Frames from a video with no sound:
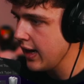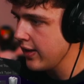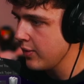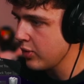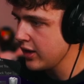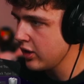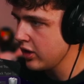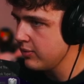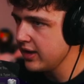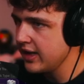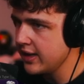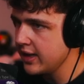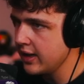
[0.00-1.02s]
And then we're going to go to the
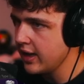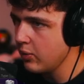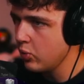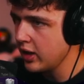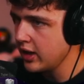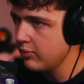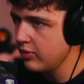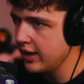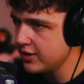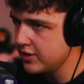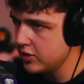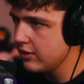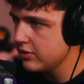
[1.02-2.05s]
beginning and we're going to bring
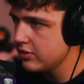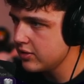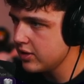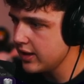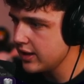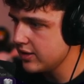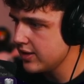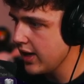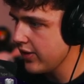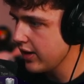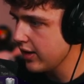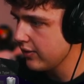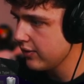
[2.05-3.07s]
it down to like
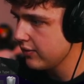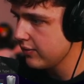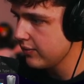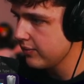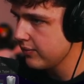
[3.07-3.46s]
nothing.